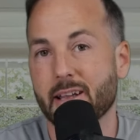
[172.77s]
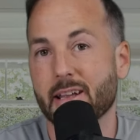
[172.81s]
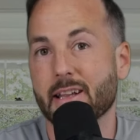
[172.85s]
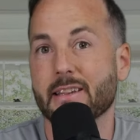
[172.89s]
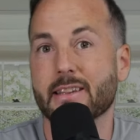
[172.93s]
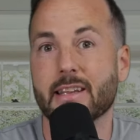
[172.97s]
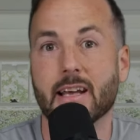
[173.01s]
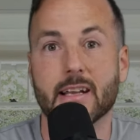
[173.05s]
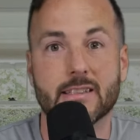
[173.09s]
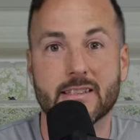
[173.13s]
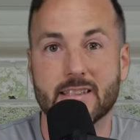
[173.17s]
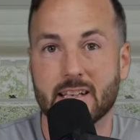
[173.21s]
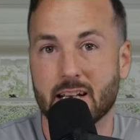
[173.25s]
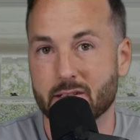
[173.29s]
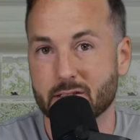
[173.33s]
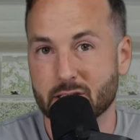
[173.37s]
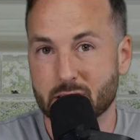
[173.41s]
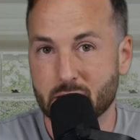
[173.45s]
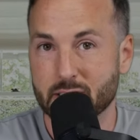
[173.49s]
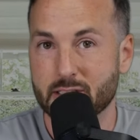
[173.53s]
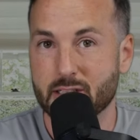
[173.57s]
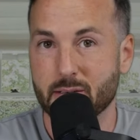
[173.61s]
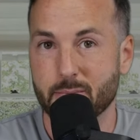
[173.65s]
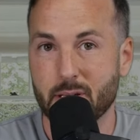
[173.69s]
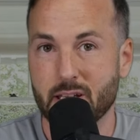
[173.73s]
That sounds
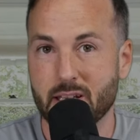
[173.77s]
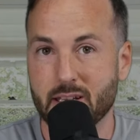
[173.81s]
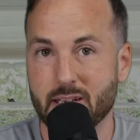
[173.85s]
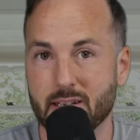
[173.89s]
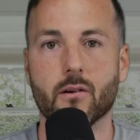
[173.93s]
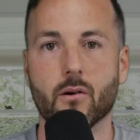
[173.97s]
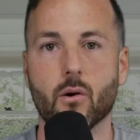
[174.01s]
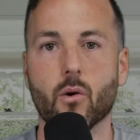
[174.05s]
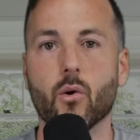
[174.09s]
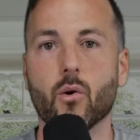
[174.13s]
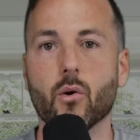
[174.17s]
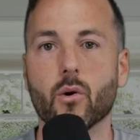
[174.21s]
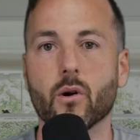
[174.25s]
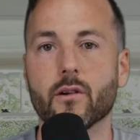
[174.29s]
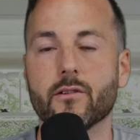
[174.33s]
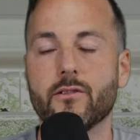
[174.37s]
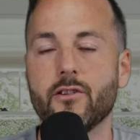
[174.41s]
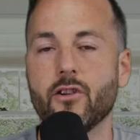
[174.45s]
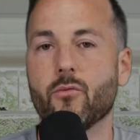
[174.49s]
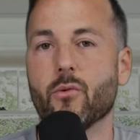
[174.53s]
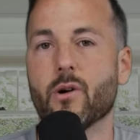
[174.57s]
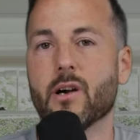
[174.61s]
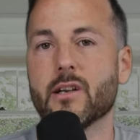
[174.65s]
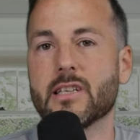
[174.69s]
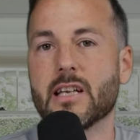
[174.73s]
good to me. Or do you
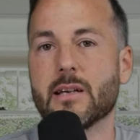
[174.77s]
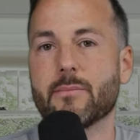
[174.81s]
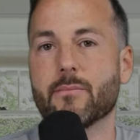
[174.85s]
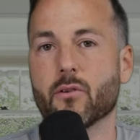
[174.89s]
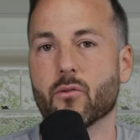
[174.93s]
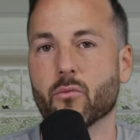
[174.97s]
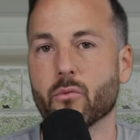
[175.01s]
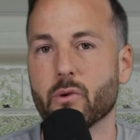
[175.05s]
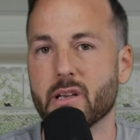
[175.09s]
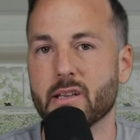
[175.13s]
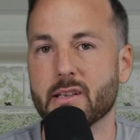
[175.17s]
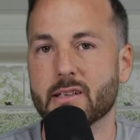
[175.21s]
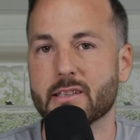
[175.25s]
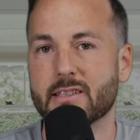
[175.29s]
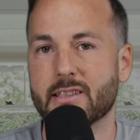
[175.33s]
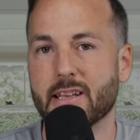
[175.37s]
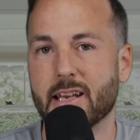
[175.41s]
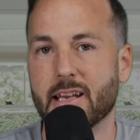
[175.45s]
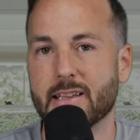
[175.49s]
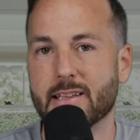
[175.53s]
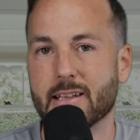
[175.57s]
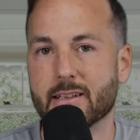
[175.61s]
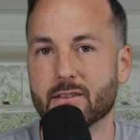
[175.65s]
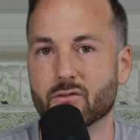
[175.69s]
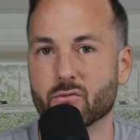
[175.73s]
want a type of real estate
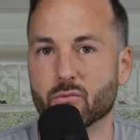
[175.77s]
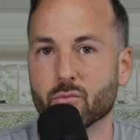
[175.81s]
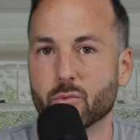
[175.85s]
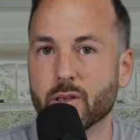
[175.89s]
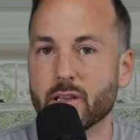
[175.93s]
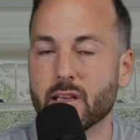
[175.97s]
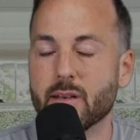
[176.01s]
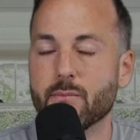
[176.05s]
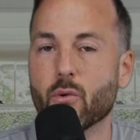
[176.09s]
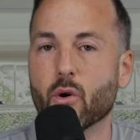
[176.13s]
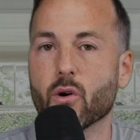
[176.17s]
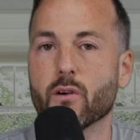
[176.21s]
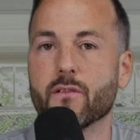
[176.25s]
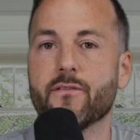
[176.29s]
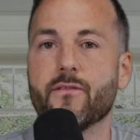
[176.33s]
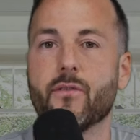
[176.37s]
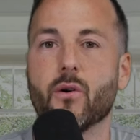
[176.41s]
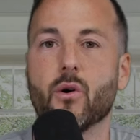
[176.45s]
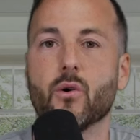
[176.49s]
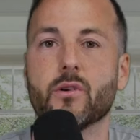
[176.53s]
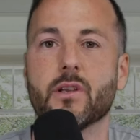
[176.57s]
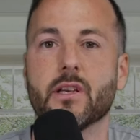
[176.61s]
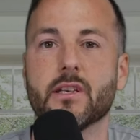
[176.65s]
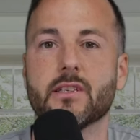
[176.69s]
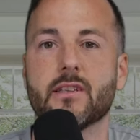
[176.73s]
that's really more
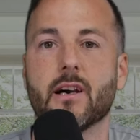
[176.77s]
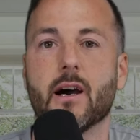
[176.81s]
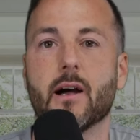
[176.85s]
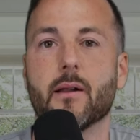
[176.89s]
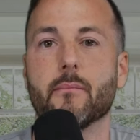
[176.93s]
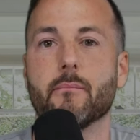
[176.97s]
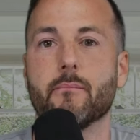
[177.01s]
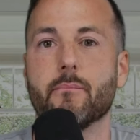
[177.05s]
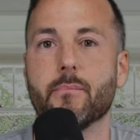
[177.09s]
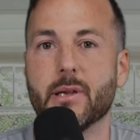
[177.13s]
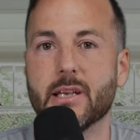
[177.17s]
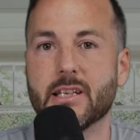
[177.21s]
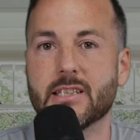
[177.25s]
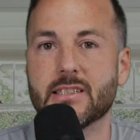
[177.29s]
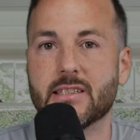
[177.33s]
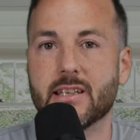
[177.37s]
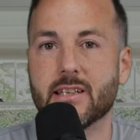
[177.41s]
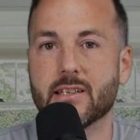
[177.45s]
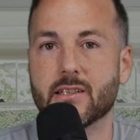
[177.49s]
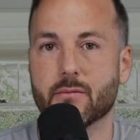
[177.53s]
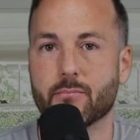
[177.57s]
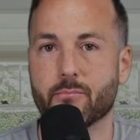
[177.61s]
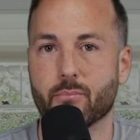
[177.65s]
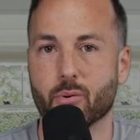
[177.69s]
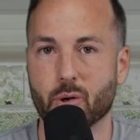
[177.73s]
focused on
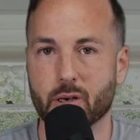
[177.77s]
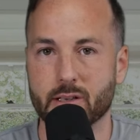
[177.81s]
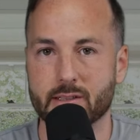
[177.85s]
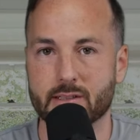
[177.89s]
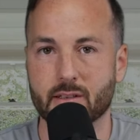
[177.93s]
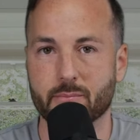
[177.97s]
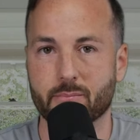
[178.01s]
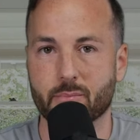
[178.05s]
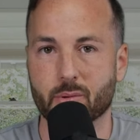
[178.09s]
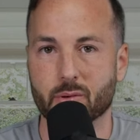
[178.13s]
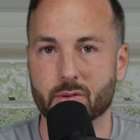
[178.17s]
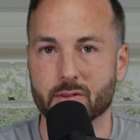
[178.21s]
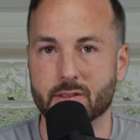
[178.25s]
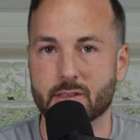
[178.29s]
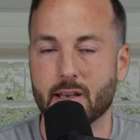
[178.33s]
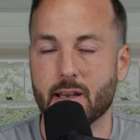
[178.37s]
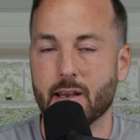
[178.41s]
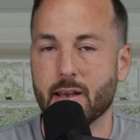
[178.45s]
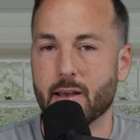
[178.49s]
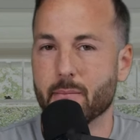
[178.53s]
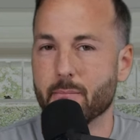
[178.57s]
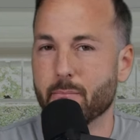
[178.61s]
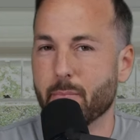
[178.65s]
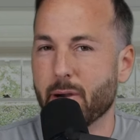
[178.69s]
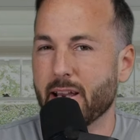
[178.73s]
business principles,
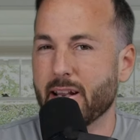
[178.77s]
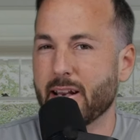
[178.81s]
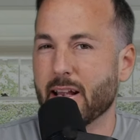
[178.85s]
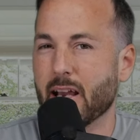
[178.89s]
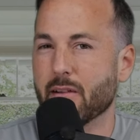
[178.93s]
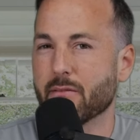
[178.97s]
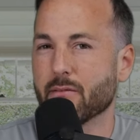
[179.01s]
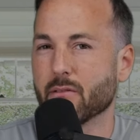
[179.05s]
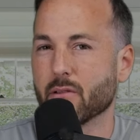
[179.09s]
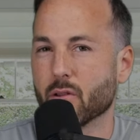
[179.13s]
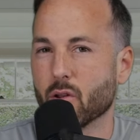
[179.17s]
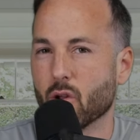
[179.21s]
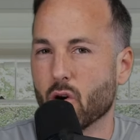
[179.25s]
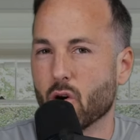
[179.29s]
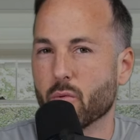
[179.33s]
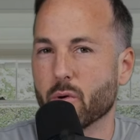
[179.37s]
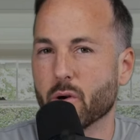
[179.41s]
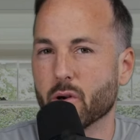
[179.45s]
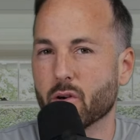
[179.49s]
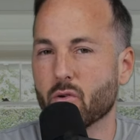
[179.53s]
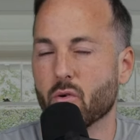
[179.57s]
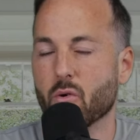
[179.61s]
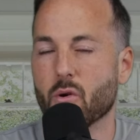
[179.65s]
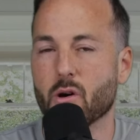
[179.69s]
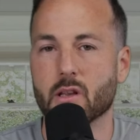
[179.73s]
might have lower
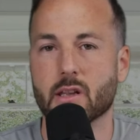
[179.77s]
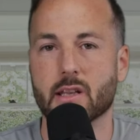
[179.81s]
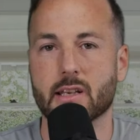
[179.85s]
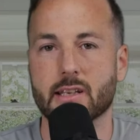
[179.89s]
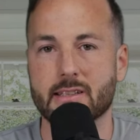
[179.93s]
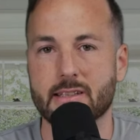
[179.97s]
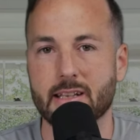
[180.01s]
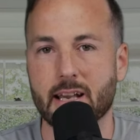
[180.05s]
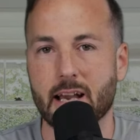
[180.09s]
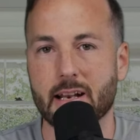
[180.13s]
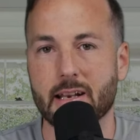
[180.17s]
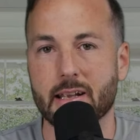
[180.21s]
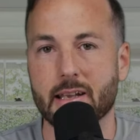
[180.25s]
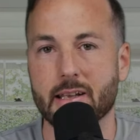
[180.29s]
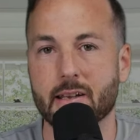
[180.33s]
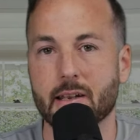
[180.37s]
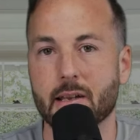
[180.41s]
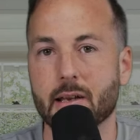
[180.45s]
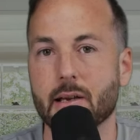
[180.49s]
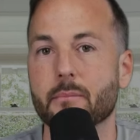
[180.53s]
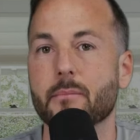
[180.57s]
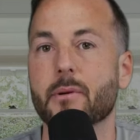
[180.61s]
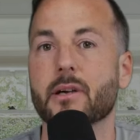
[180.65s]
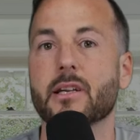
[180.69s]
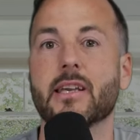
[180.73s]
quality tenant,
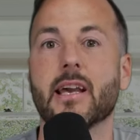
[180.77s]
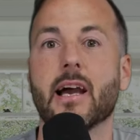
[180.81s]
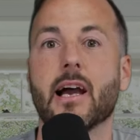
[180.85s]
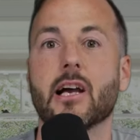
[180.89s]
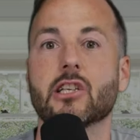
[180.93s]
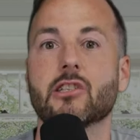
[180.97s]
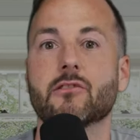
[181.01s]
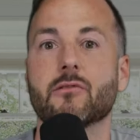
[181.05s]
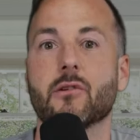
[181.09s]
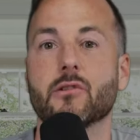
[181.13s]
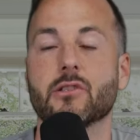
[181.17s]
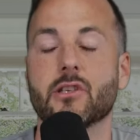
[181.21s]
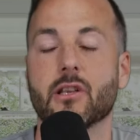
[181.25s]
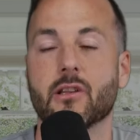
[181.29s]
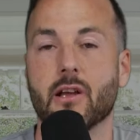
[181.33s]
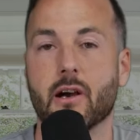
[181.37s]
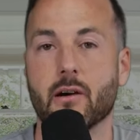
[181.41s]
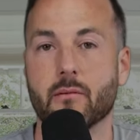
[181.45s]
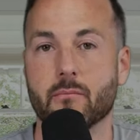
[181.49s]
but cash flows a lot